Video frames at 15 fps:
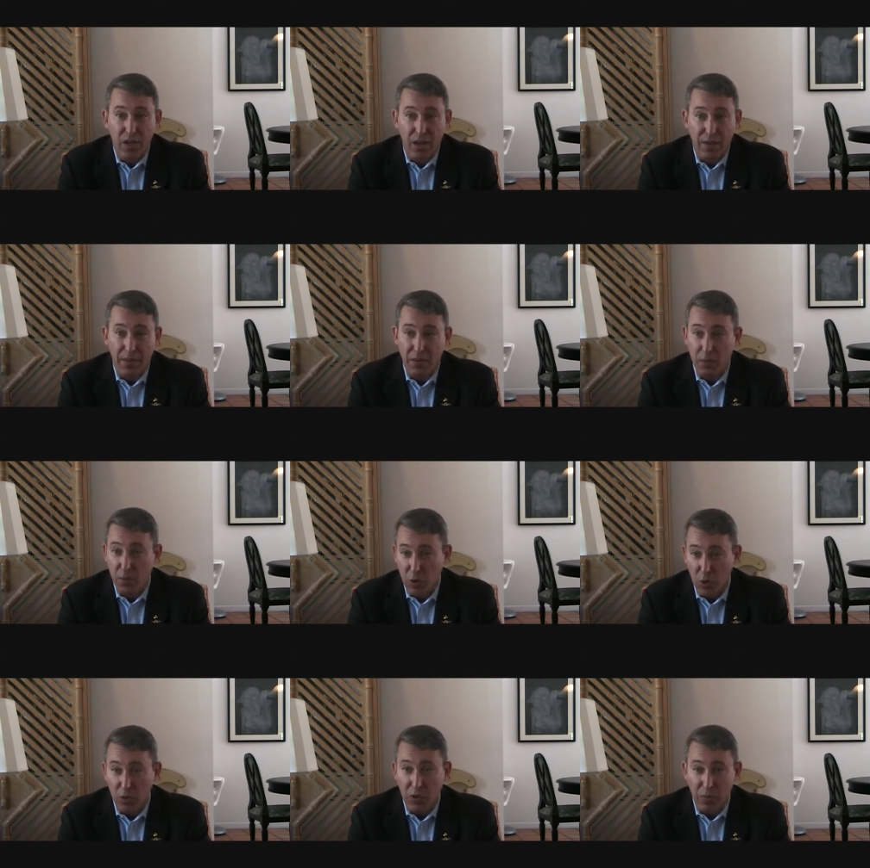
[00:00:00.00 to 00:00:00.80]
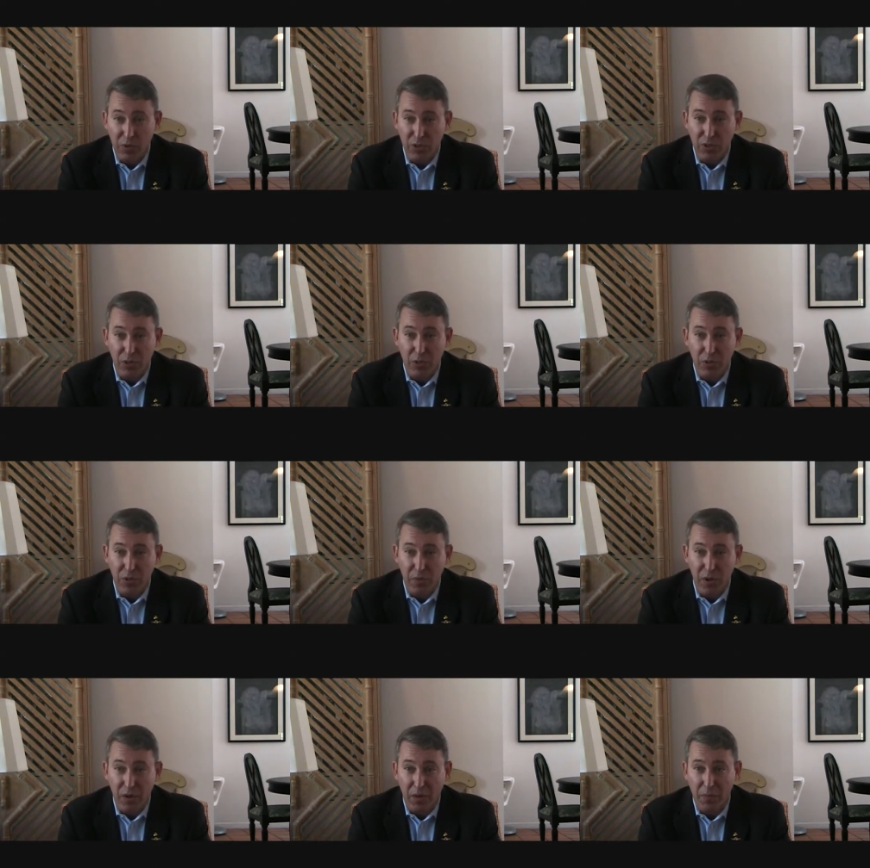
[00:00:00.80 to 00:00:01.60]
I think the poll numbers show that the
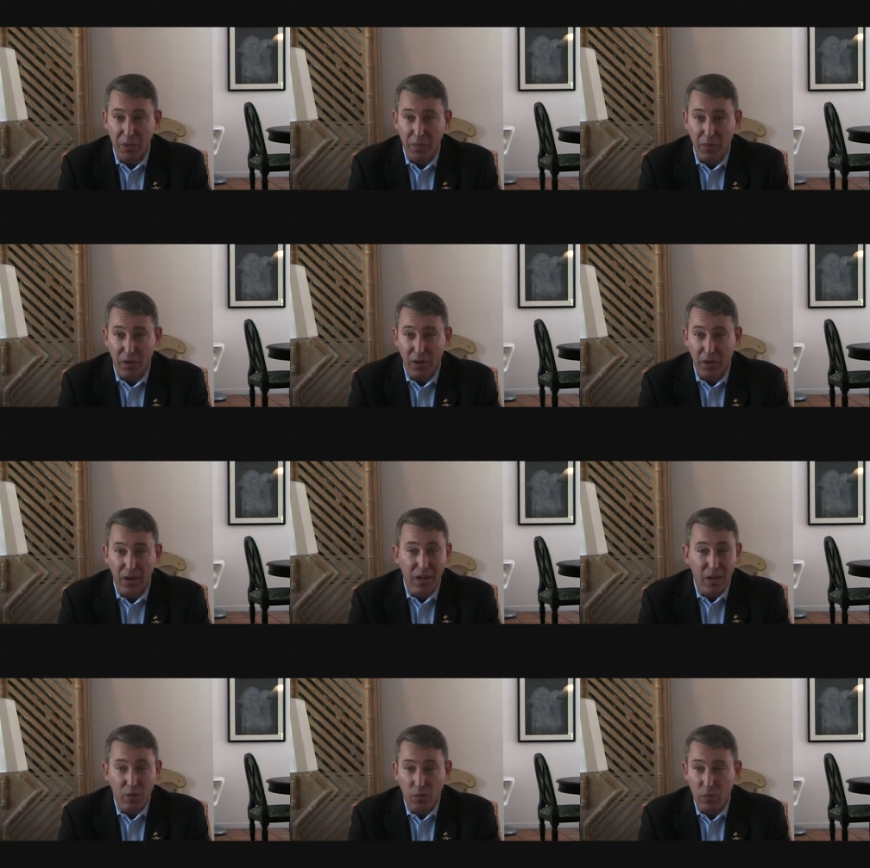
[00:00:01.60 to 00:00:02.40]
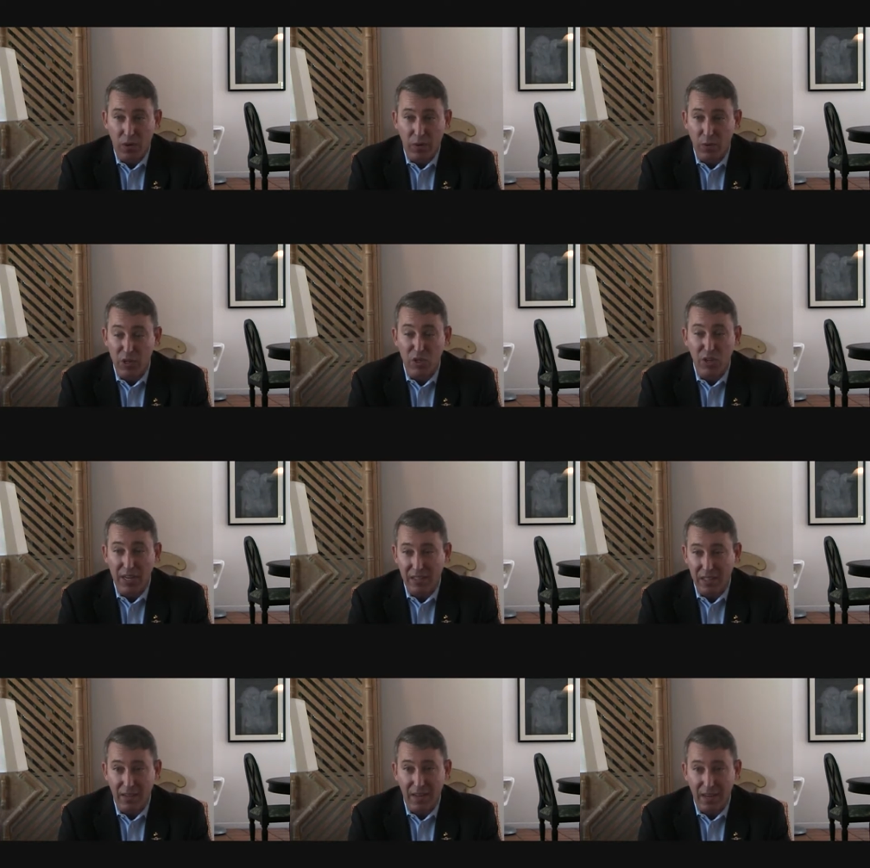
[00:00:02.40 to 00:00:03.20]
American people are
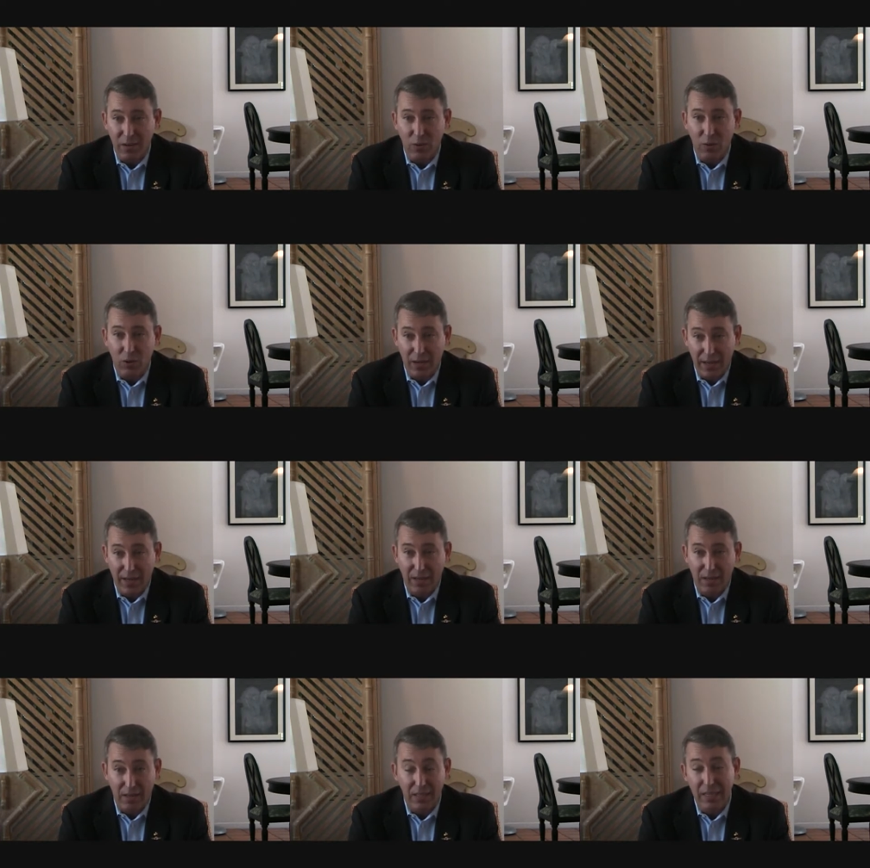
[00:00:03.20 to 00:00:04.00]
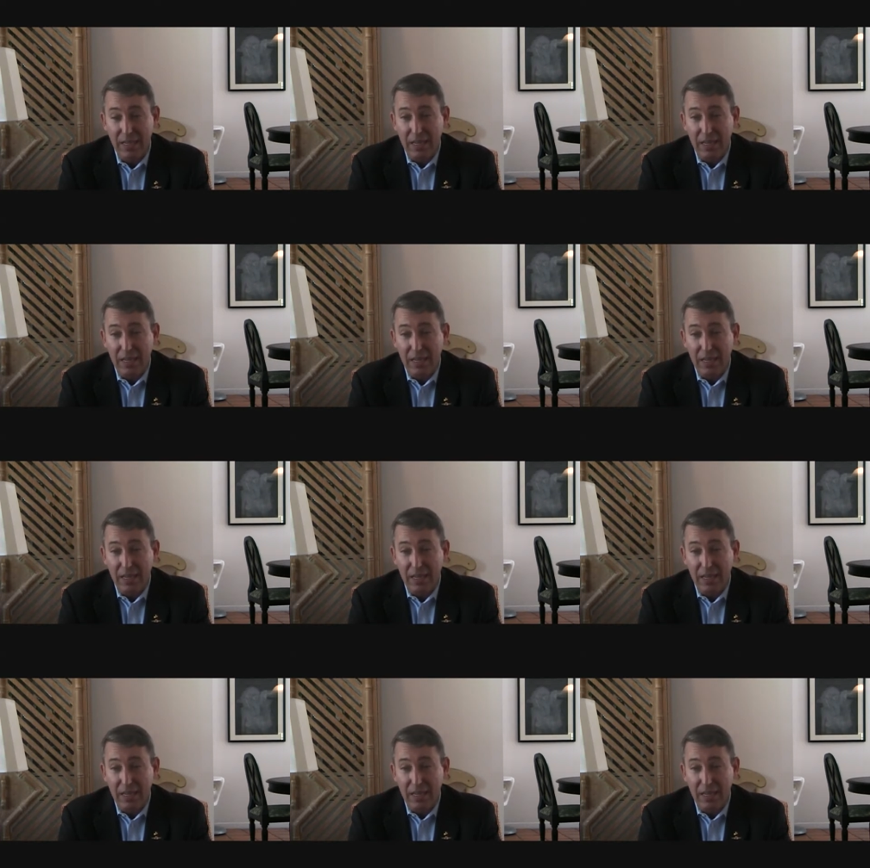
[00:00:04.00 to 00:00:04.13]
rejecting that wholeheartedly.